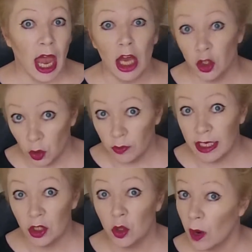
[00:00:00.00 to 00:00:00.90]
and you
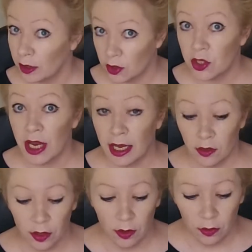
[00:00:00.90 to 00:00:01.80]
need to
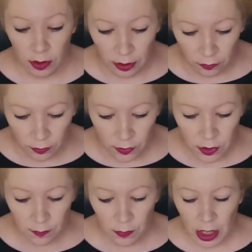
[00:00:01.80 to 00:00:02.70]
understand the difference.